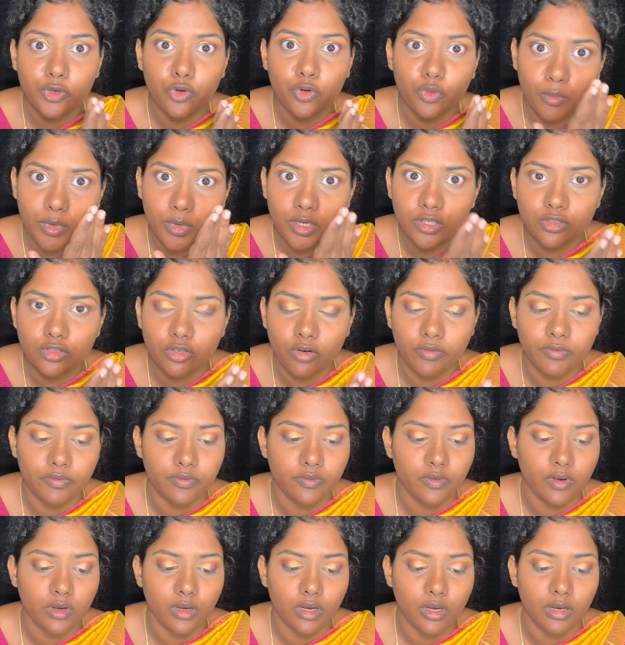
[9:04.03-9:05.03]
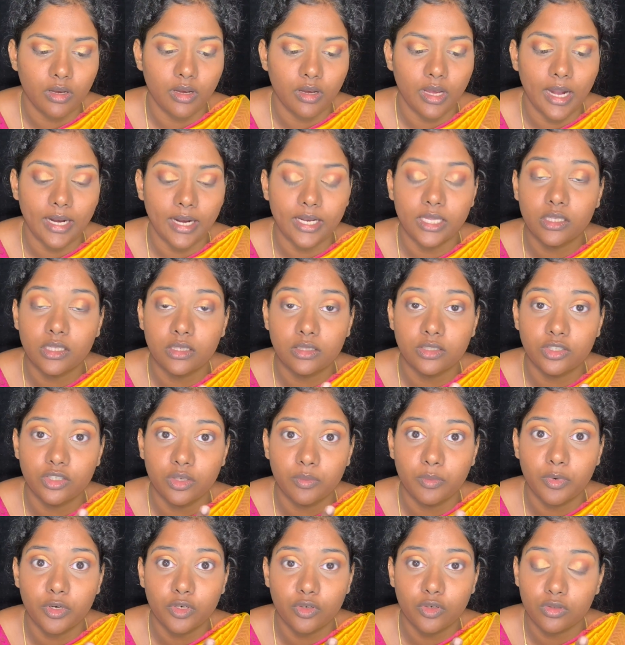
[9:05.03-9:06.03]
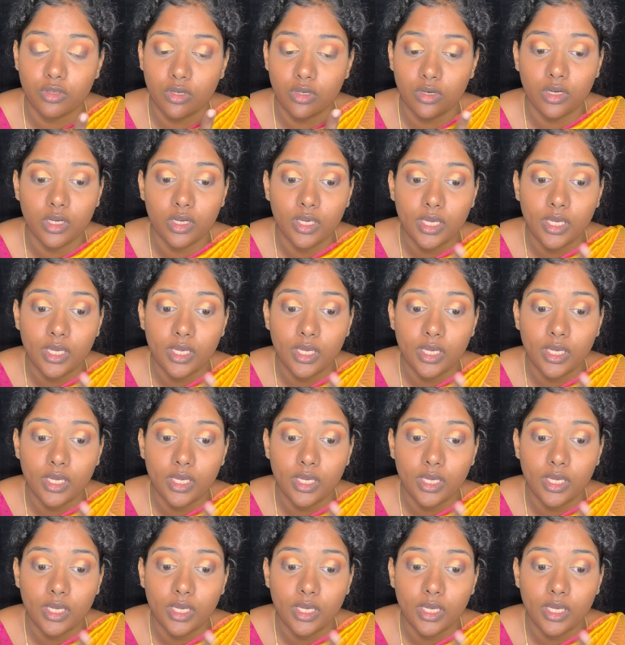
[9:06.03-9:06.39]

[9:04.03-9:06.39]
too much of adding this shimmer to the